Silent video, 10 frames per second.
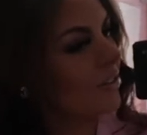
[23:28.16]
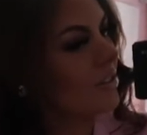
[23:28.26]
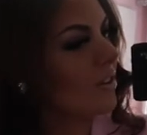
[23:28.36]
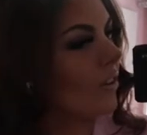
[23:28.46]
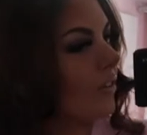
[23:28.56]
and
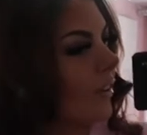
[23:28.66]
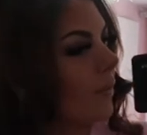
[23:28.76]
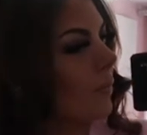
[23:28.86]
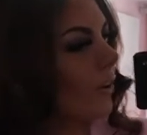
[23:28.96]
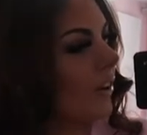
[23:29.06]
stuff,
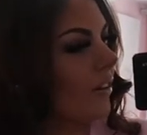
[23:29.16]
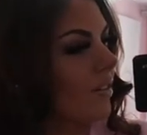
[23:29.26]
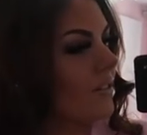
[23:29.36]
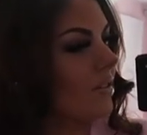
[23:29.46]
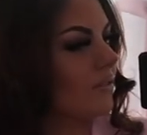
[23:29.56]
like more
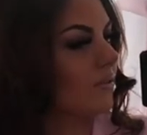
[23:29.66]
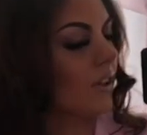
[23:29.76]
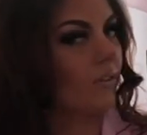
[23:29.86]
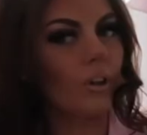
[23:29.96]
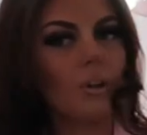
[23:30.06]
curls
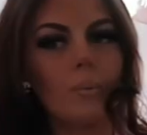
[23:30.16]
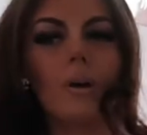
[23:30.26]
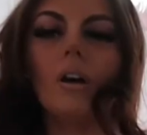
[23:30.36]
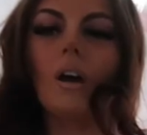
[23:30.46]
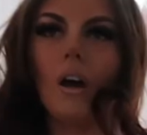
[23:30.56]
further up,
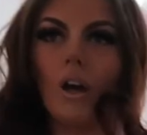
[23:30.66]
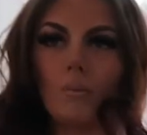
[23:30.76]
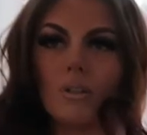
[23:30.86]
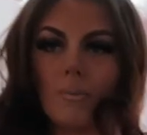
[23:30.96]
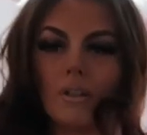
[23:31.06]

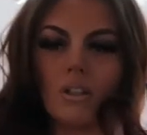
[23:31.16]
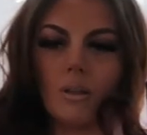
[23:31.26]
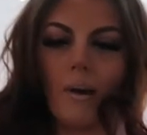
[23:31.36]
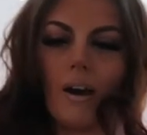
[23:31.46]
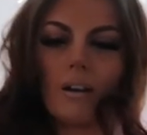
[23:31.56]
um, especially at
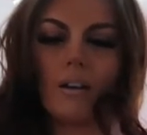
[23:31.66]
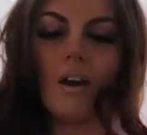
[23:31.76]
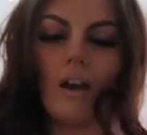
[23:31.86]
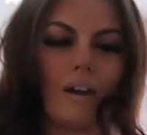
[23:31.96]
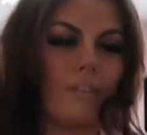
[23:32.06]
the back.
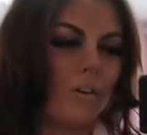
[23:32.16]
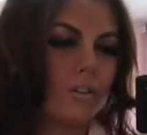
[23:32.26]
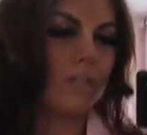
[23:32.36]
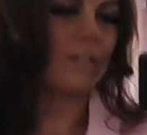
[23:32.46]
And also